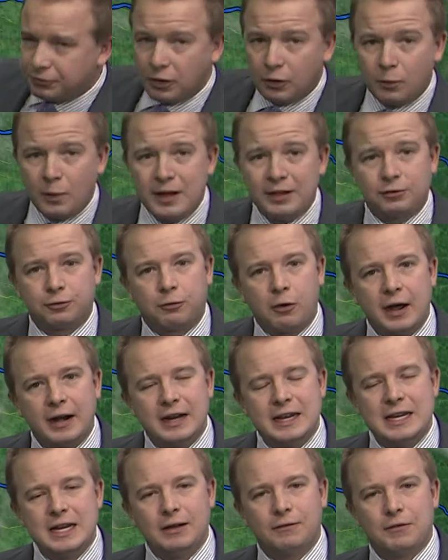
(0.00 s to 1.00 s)
to the west
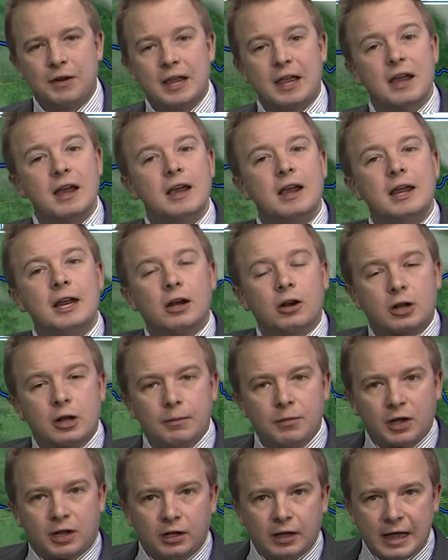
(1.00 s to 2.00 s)
Friday evening. Here come
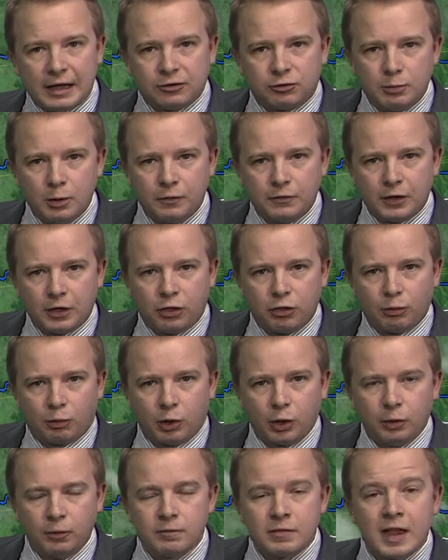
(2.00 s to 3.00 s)
the clouds moving
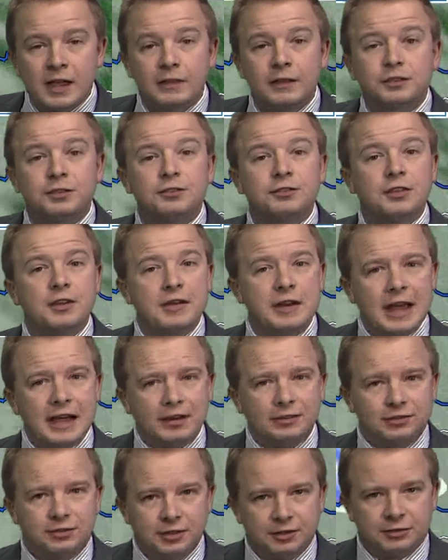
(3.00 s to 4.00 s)
through. This is the
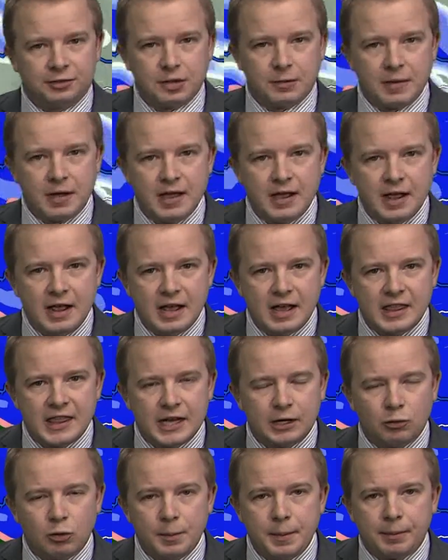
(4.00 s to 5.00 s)
next system
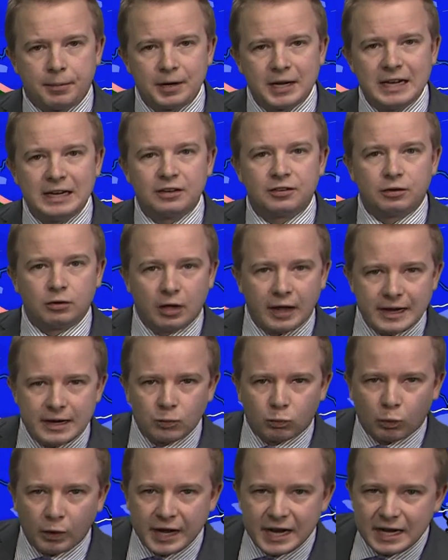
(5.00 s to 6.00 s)
that will be bringing light
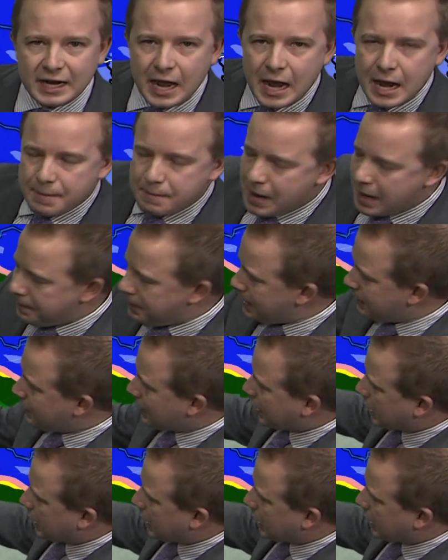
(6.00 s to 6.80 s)
rain and maybe even a